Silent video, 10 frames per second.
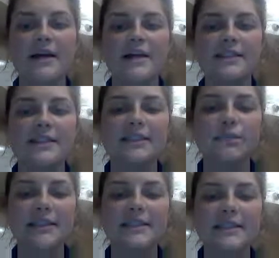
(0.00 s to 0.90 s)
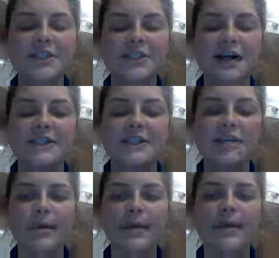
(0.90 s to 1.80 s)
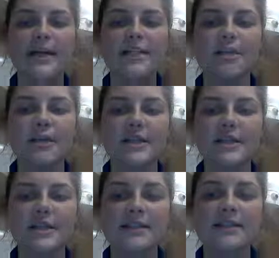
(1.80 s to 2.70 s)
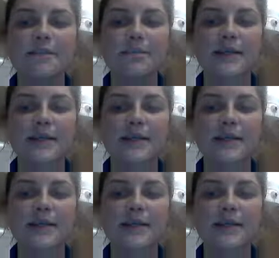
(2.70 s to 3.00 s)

This is when the teacher has the ability to predict